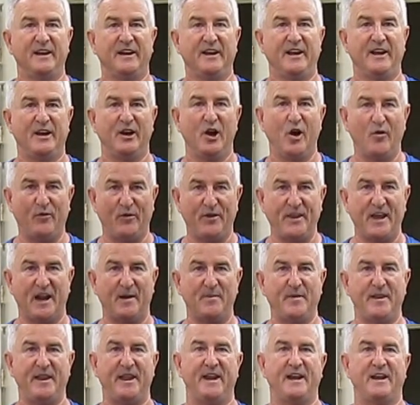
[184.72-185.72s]
and hopefully that'll
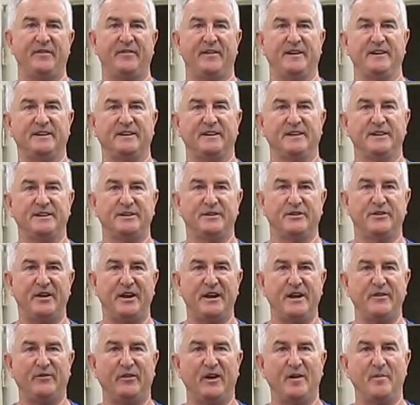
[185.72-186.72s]
be the end of it. So
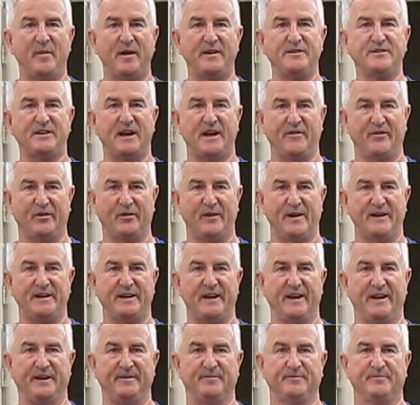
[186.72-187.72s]
thank you very much. Have a great
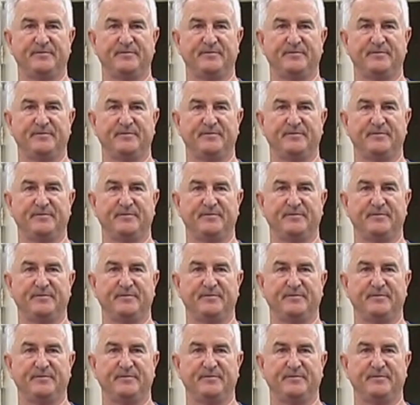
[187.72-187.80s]
day.